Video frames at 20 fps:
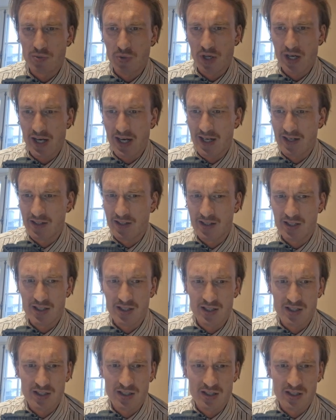we are at it,
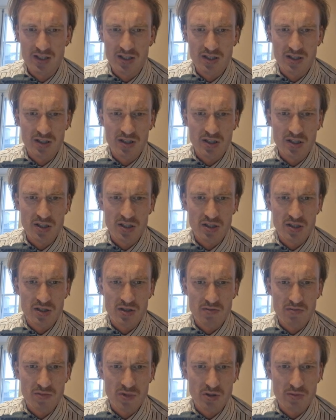
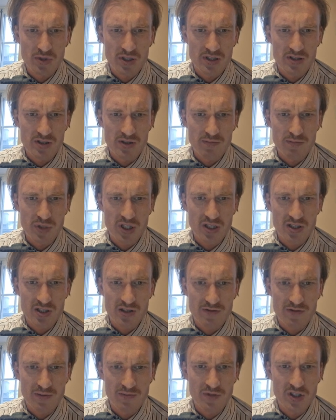maybe there's a picture
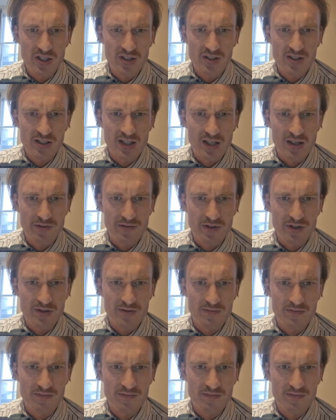from the inside of it.